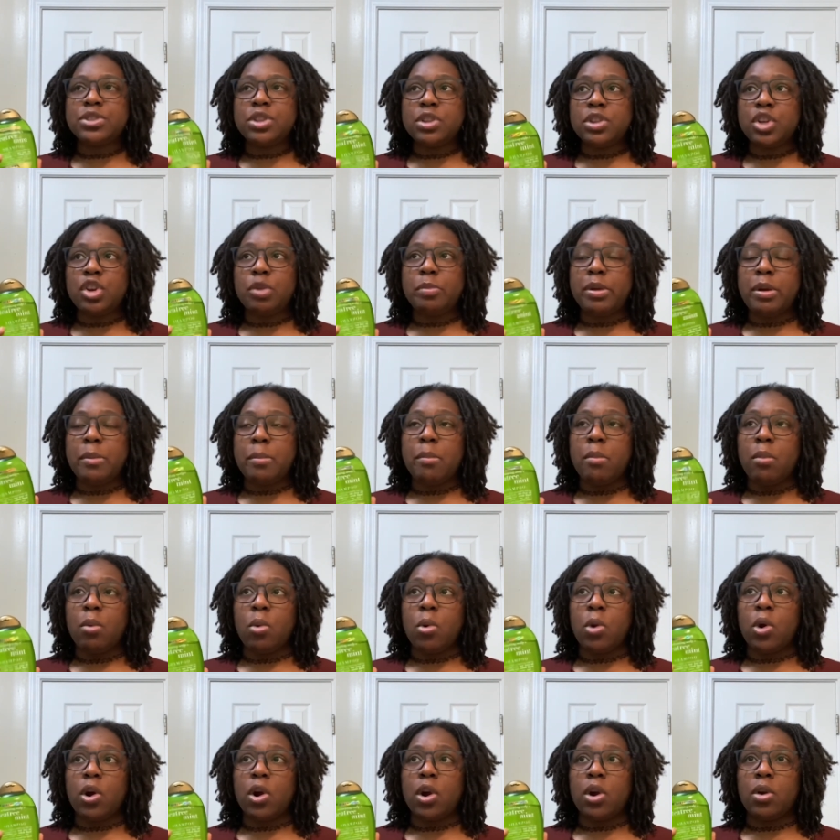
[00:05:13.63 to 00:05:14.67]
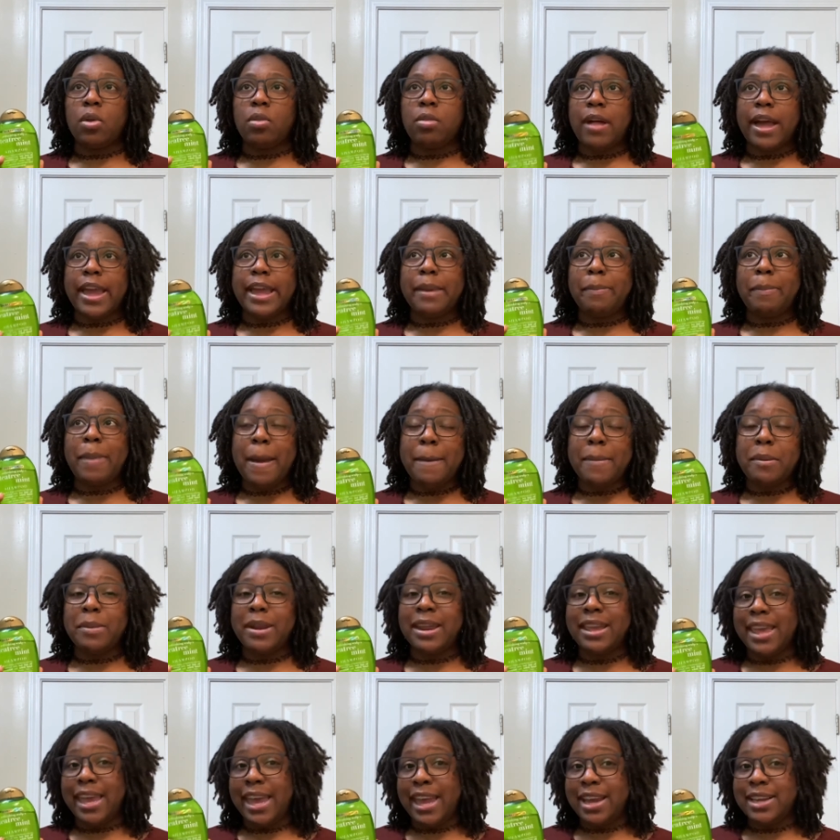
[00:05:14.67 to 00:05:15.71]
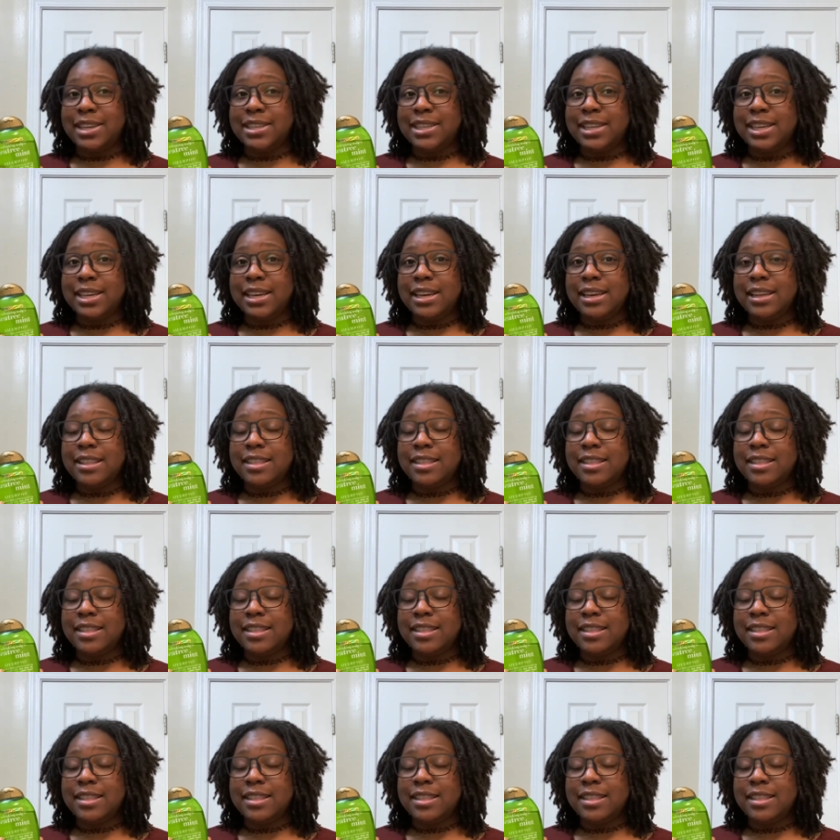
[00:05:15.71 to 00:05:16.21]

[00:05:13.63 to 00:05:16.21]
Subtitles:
a little bit more like peppermint candy